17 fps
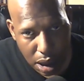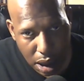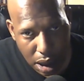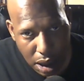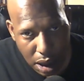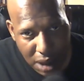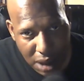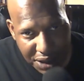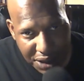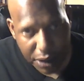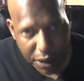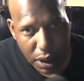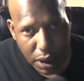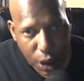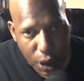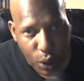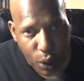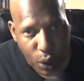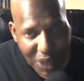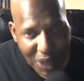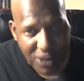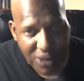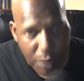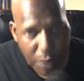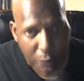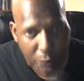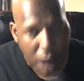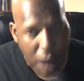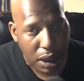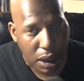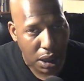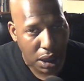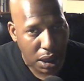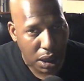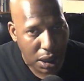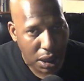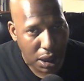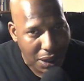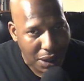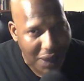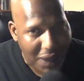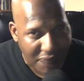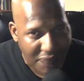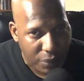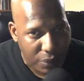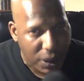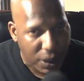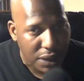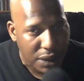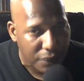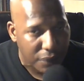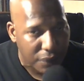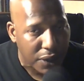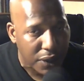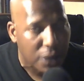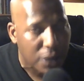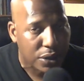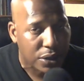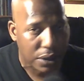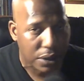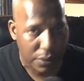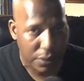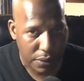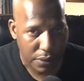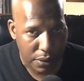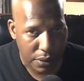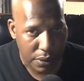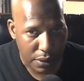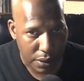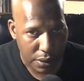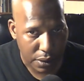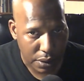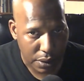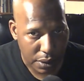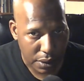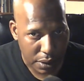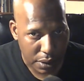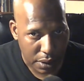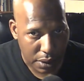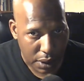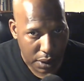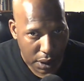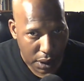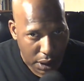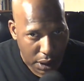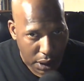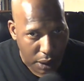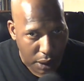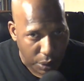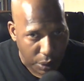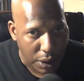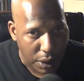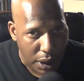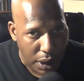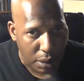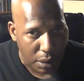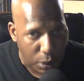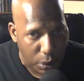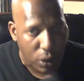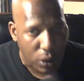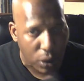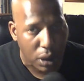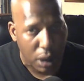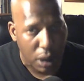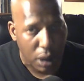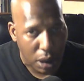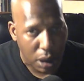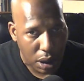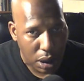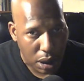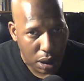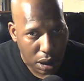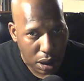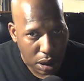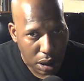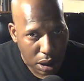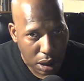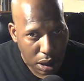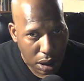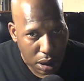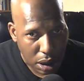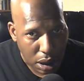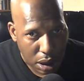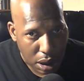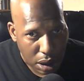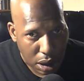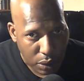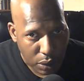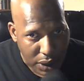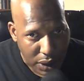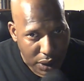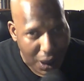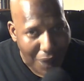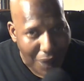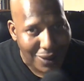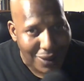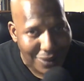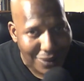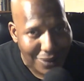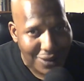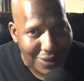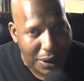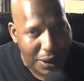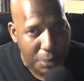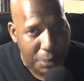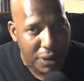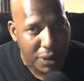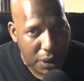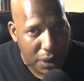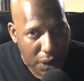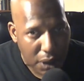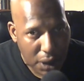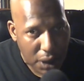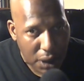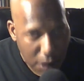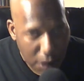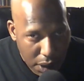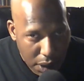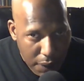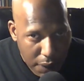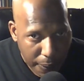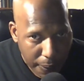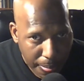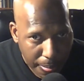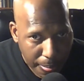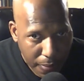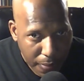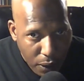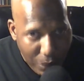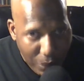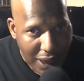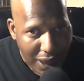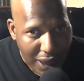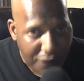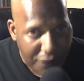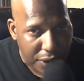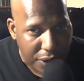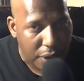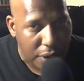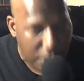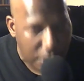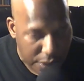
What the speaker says: is still a question mark in the heavyweight division. And I will have more regarding this subject right after this.